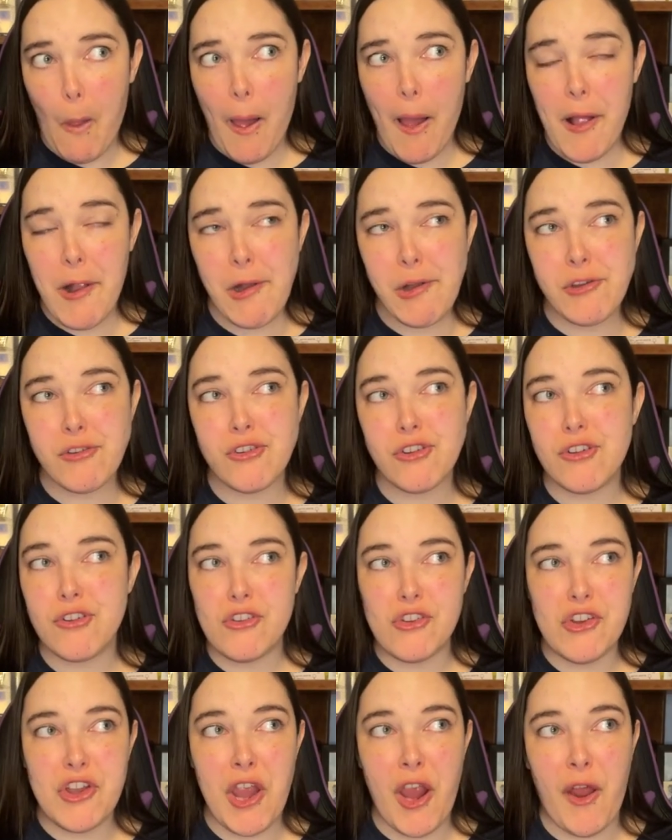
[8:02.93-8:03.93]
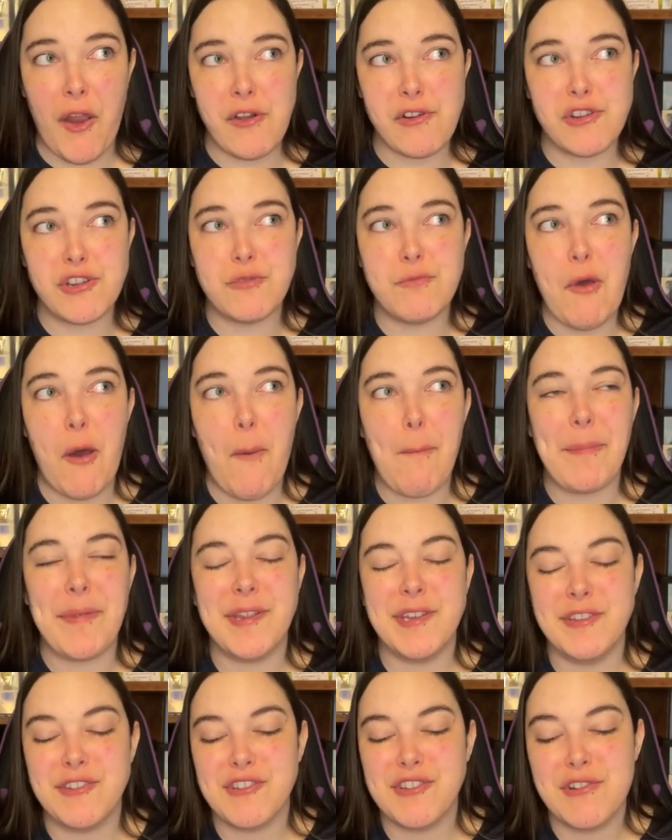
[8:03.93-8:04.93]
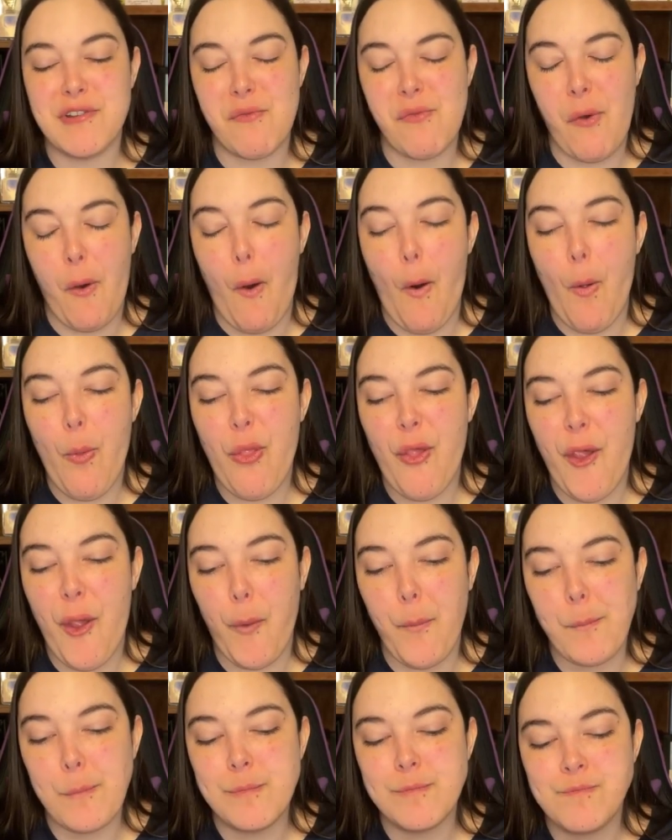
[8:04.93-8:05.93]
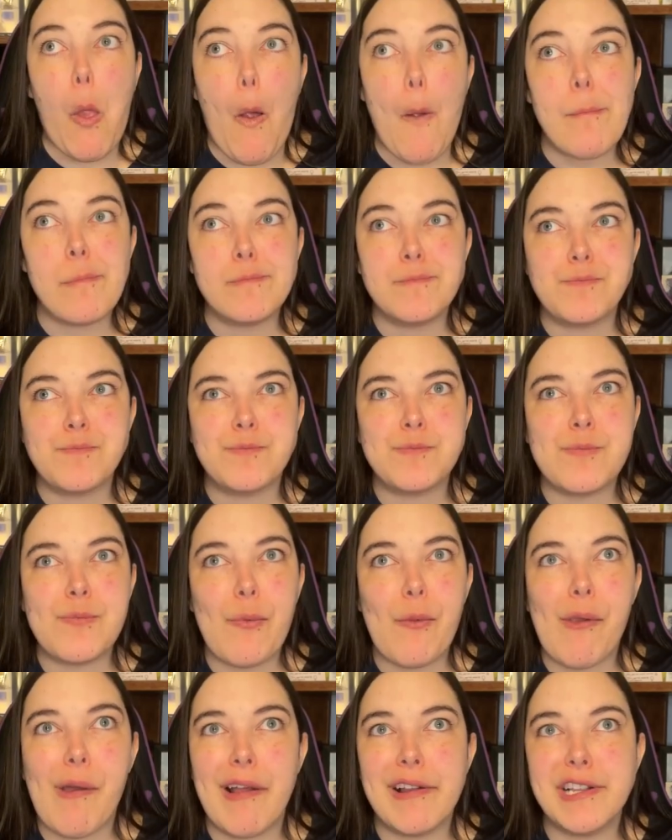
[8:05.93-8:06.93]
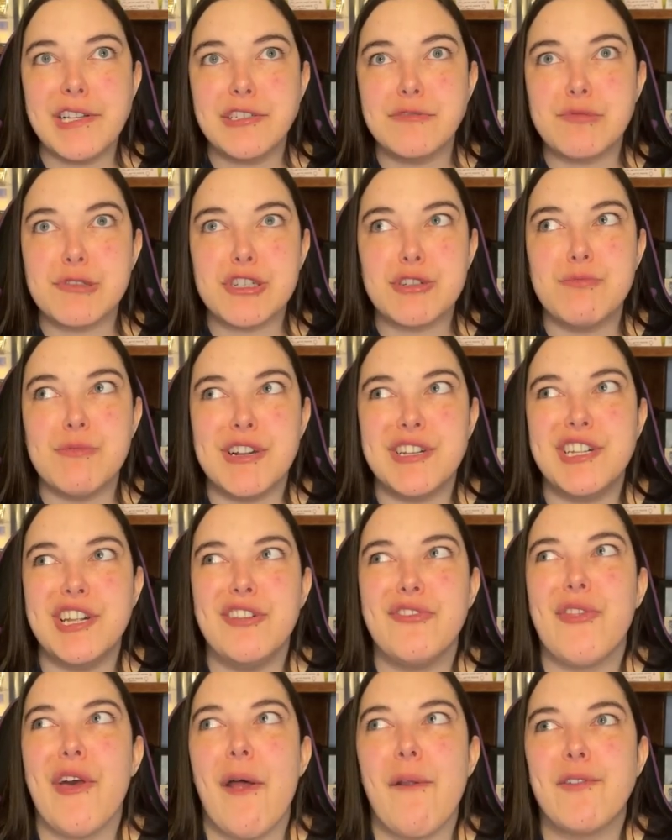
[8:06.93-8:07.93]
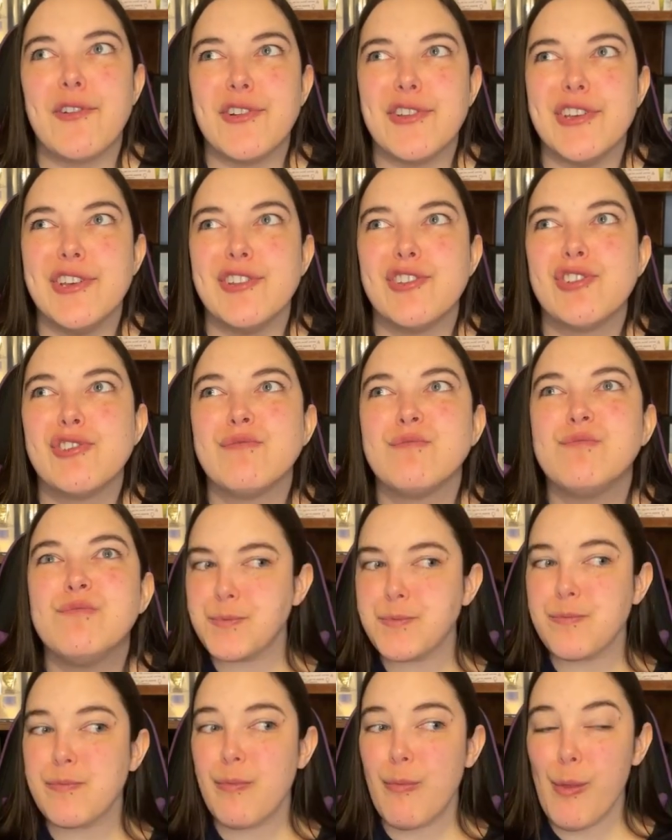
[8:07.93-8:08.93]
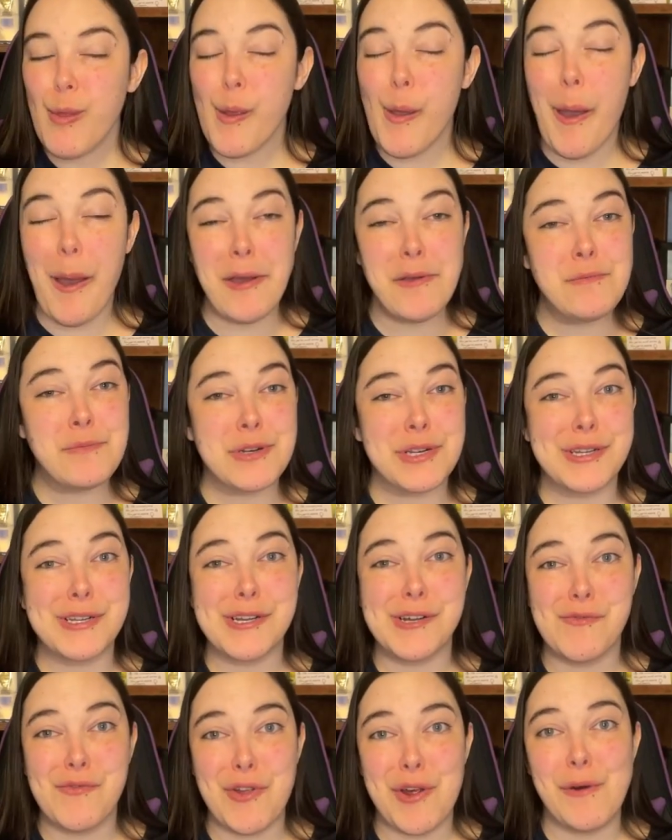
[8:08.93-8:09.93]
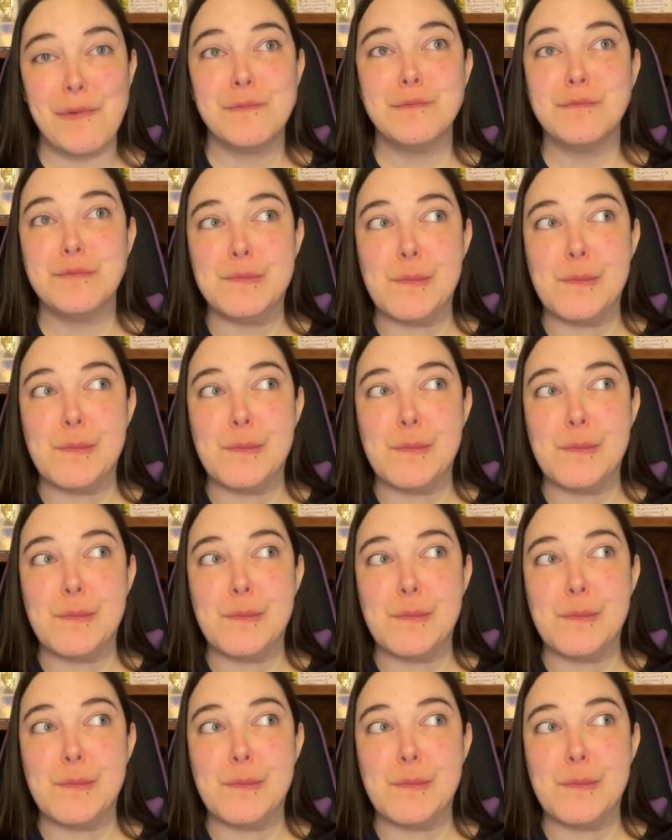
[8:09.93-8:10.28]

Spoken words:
I should have just taken a small piece and not the whole thing. I need to brush my teeth after this. That's pretty good, though.